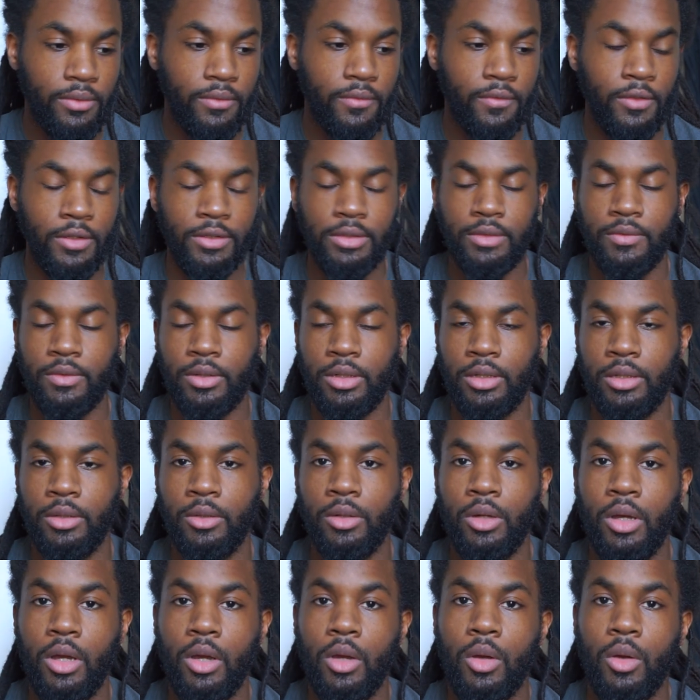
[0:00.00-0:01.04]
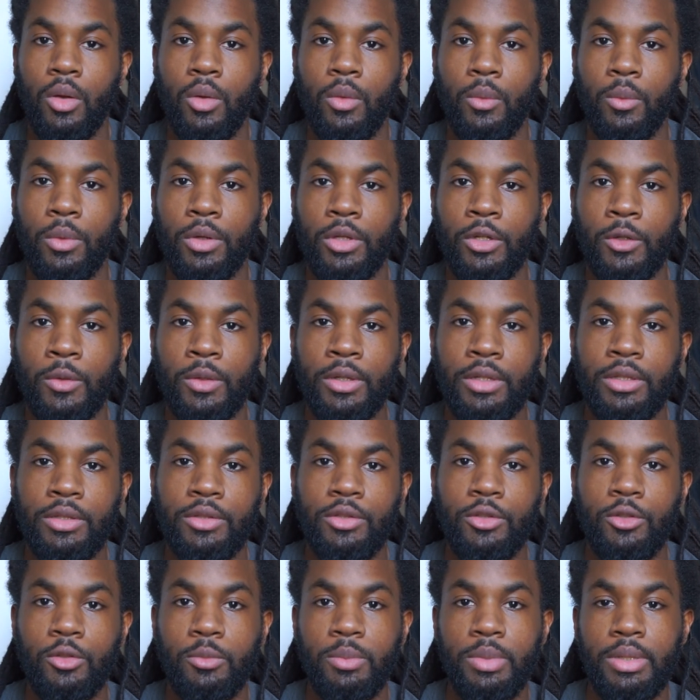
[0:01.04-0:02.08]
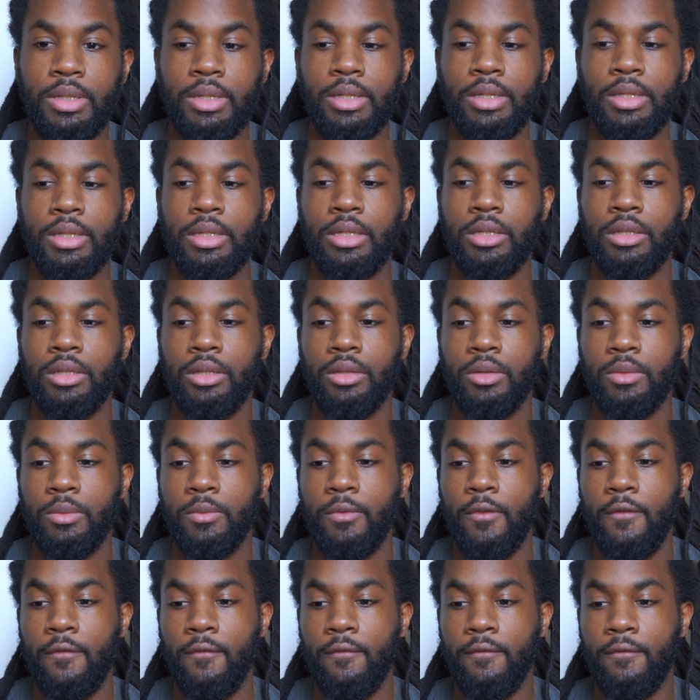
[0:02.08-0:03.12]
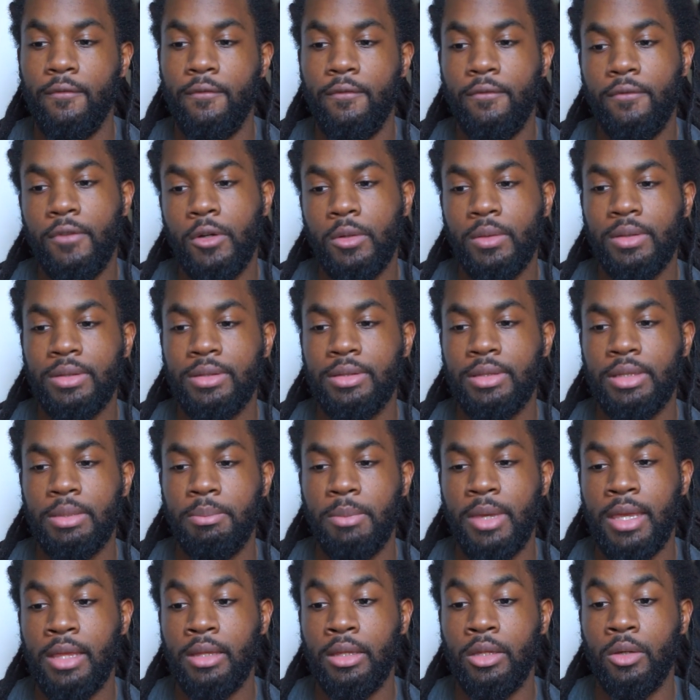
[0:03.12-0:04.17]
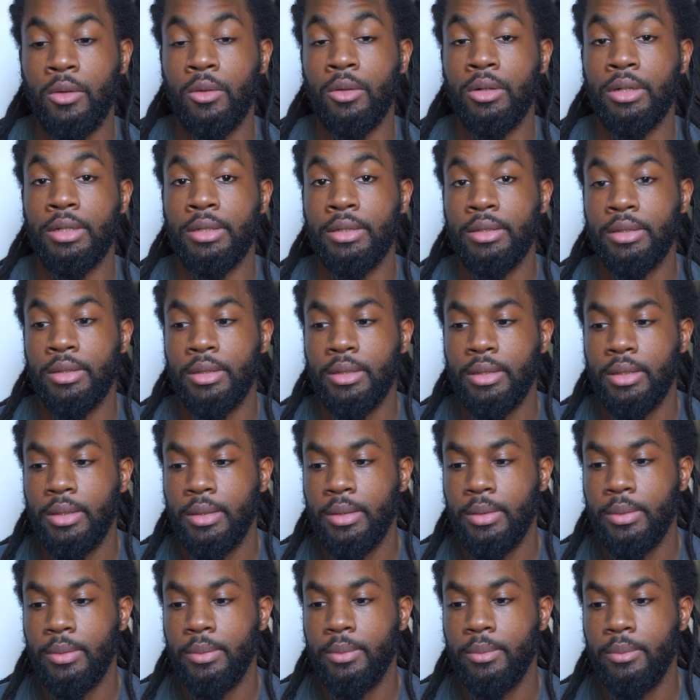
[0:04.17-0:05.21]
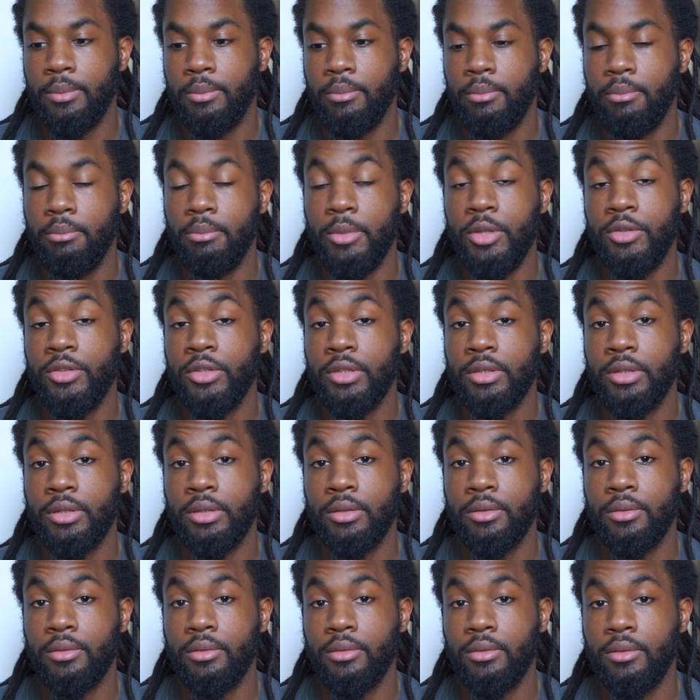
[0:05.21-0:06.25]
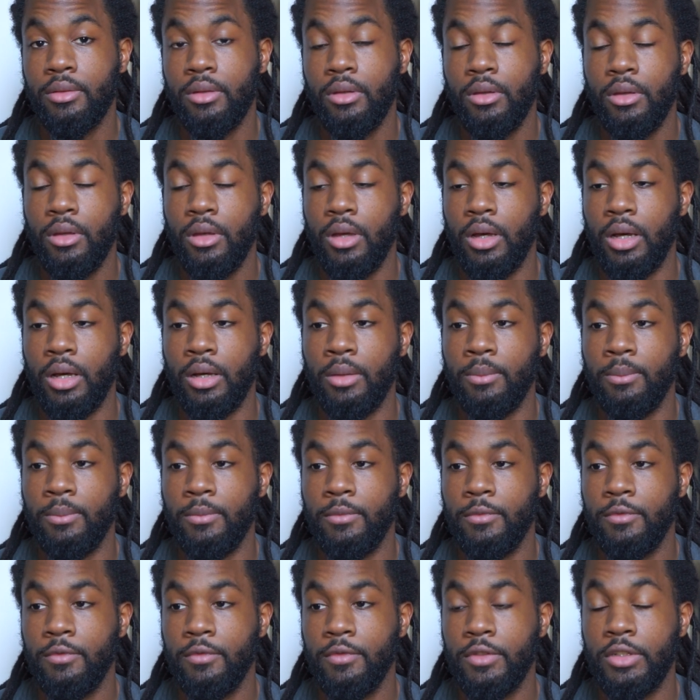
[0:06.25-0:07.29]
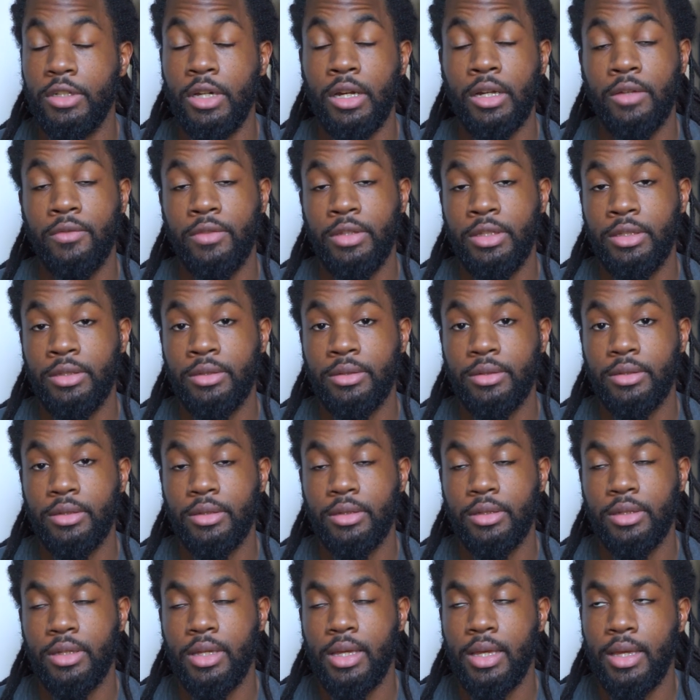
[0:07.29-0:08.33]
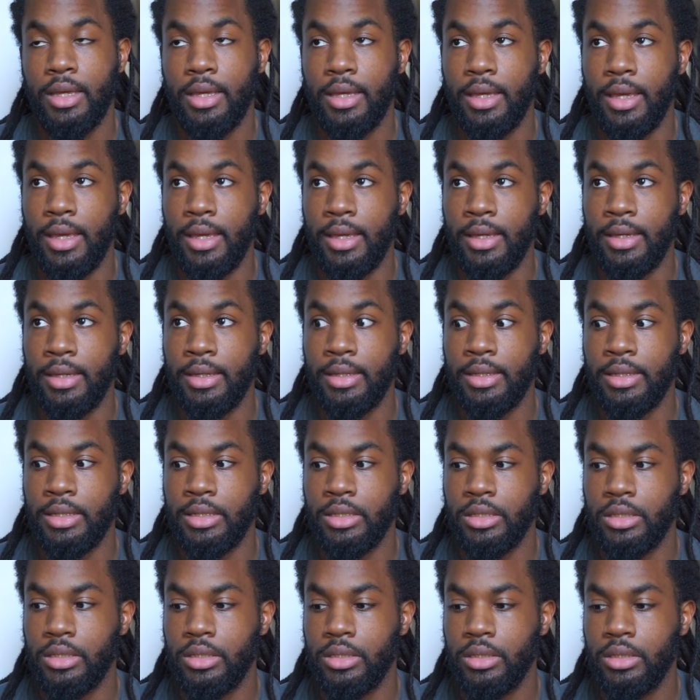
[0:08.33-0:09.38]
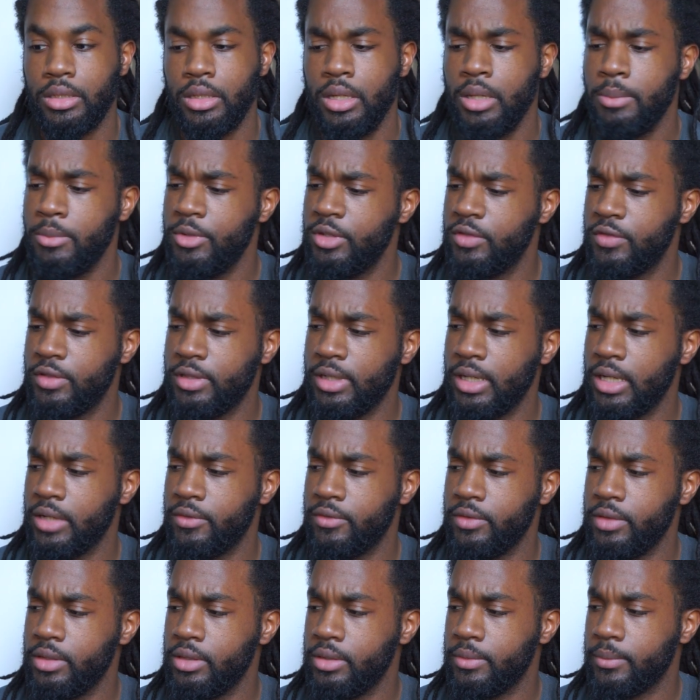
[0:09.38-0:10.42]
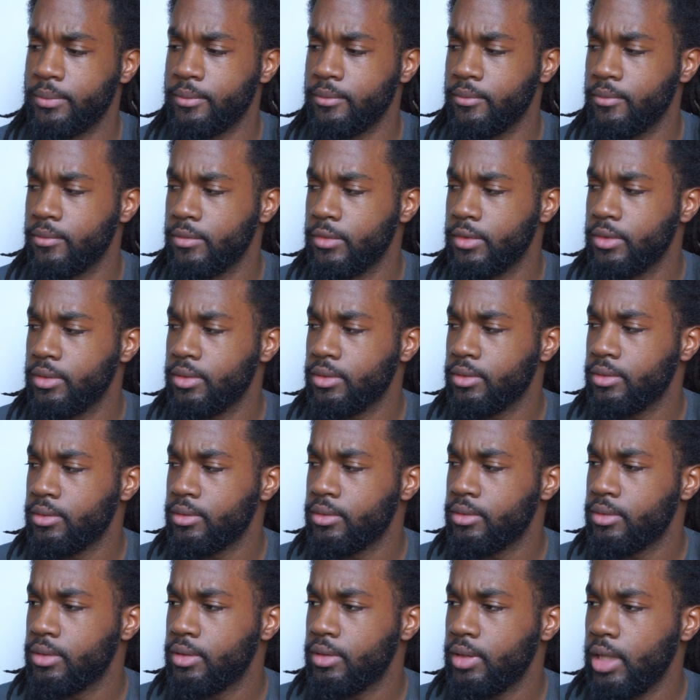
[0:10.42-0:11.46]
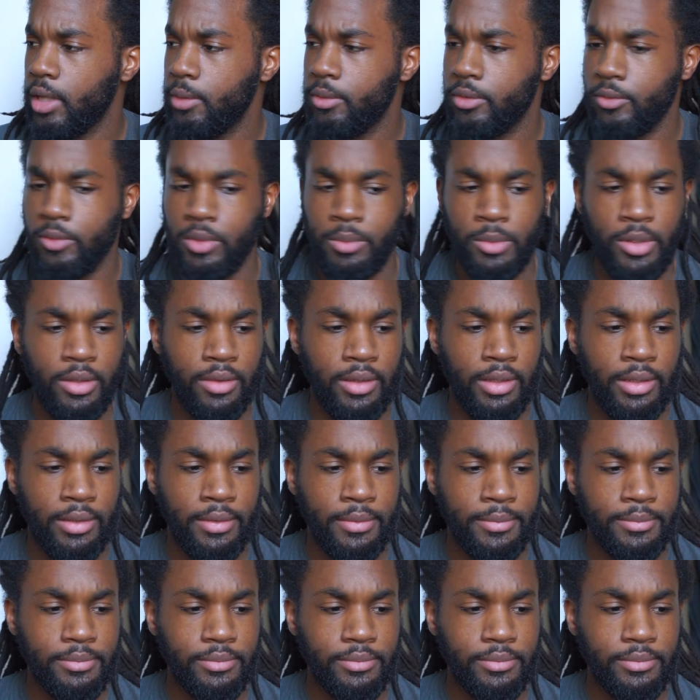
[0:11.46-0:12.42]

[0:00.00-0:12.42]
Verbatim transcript: First of all, we're going to be focusing mainly on music, um, photography, and music photography, there was one more thing.